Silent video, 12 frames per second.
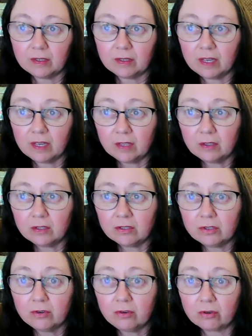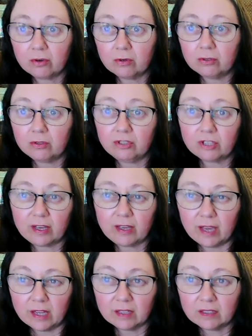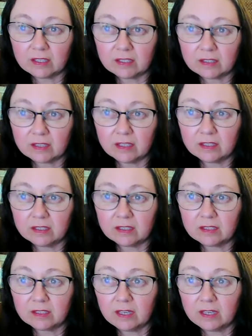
They can also grow to gigantic sizes